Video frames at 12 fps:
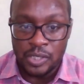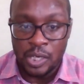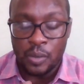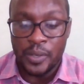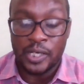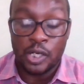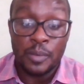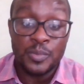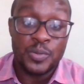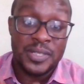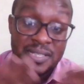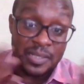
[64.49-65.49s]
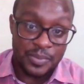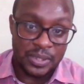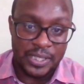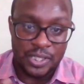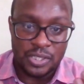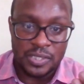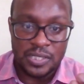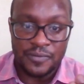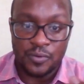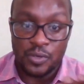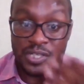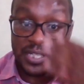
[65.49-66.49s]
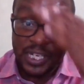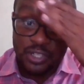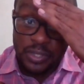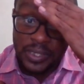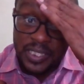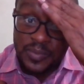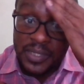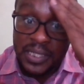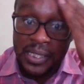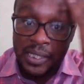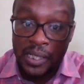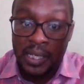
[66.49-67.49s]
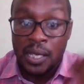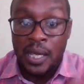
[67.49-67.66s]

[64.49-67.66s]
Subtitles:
Now, it comes with stipulations, of course, naturally speaking,